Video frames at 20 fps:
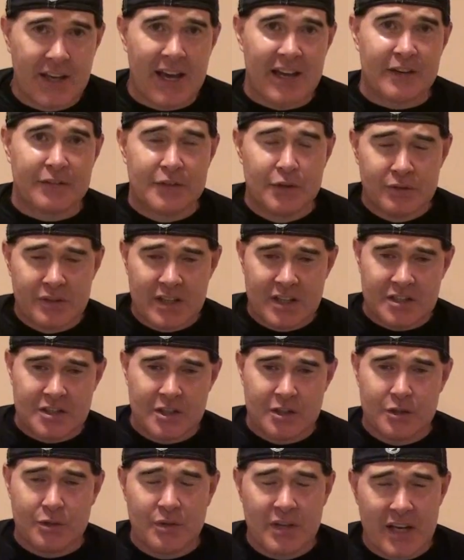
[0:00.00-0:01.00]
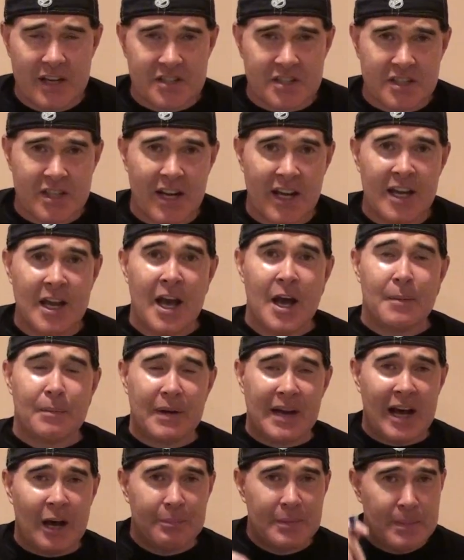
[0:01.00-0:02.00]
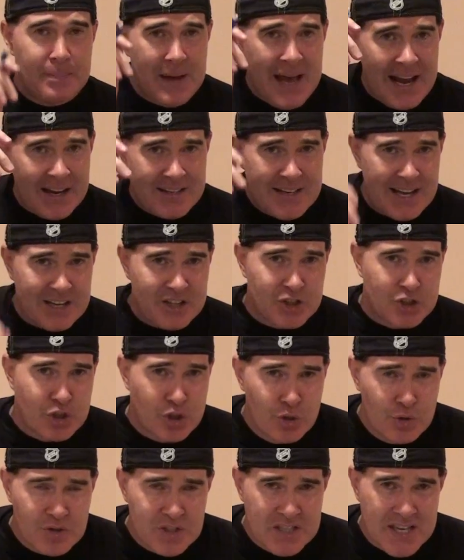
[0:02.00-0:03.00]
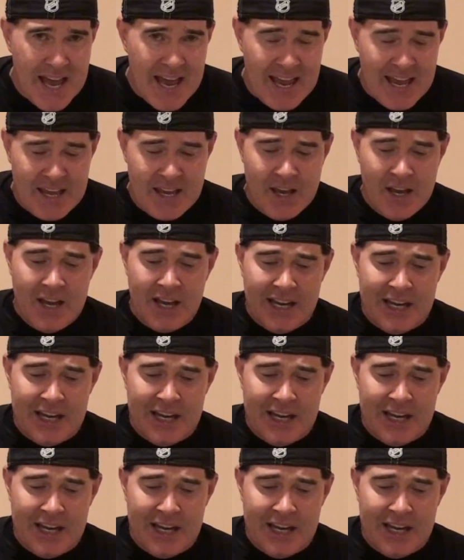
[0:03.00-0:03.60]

Had a few things to do yesterday, but I'll be back next Tuesday.